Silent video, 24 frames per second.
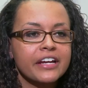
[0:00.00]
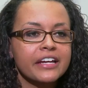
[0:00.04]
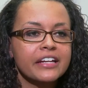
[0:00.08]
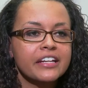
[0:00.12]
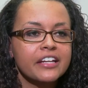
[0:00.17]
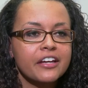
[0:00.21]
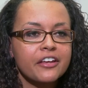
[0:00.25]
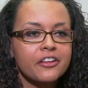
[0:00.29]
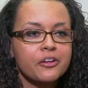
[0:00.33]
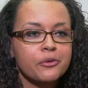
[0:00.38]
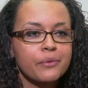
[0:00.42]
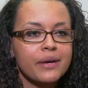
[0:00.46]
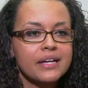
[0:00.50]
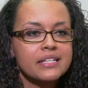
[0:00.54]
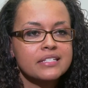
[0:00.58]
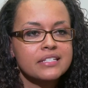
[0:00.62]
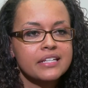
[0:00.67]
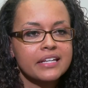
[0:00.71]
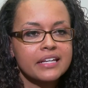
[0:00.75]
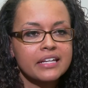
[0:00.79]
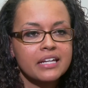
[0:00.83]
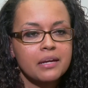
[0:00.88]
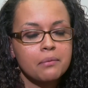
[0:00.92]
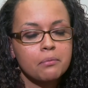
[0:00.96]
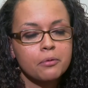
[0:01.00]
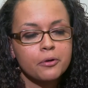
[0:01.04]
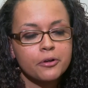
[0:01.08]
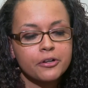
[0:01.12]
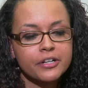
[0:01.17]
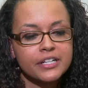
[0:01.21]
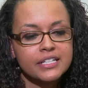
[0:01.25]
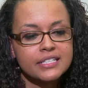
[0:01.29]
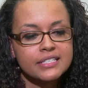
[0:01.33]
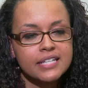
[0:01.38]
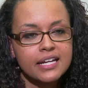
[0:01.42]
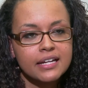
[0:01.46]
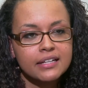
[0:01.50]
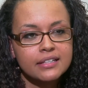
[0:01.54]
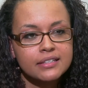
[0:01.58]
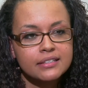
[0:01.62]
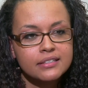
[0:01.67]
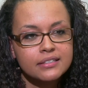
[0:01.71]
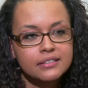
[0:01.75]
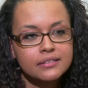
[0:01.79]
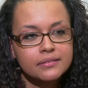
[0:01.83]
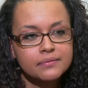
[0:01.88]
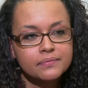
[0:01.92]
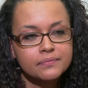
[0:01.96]
any other ways to get a priority
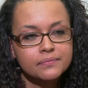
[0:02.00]
status?